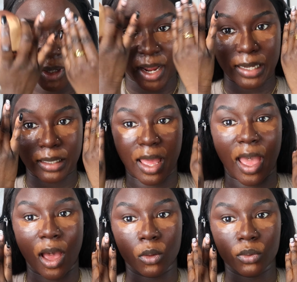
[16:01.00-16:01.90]
drag
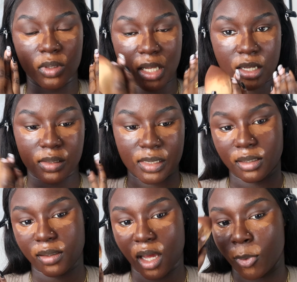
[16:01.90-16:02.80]
out the
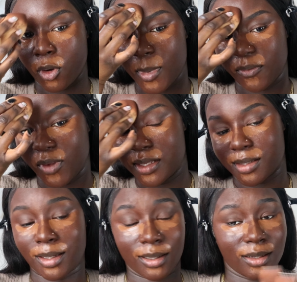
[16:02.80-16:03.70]
concealer that I put on my
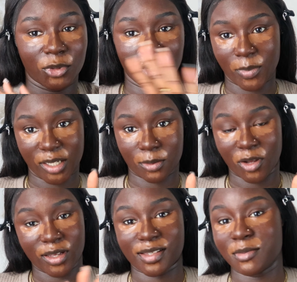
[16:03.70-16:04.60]
face again I'm not a makeup
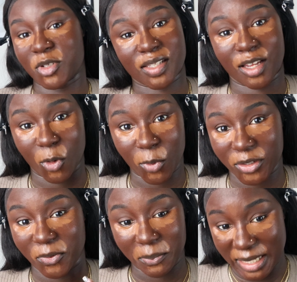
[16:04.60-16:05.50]
artist I'm just saying what
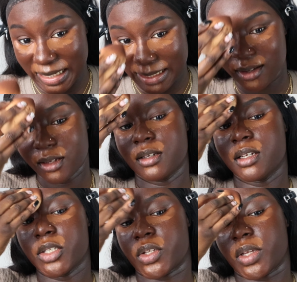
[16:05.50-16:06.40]
works for me
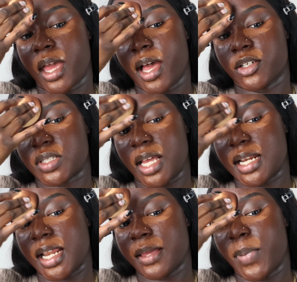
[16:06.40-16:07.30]
so yeah I just
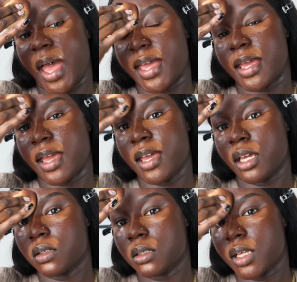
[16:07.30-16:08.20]
kind of like pat it
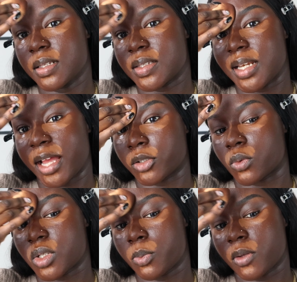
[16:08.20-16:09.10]
in into the
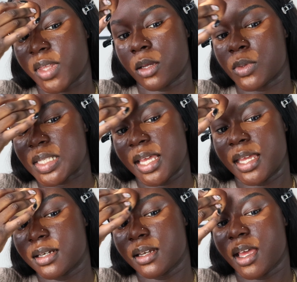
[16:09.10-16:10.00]
actual spot that it was
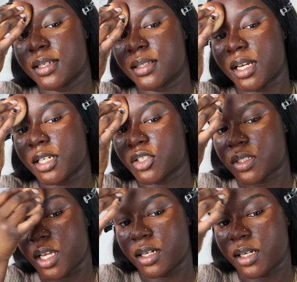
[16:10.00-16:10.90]
in and then I
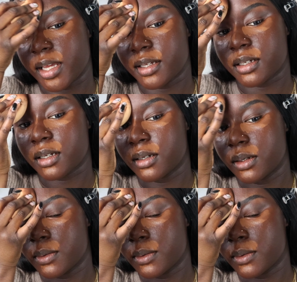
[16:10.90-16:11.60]
just kind of like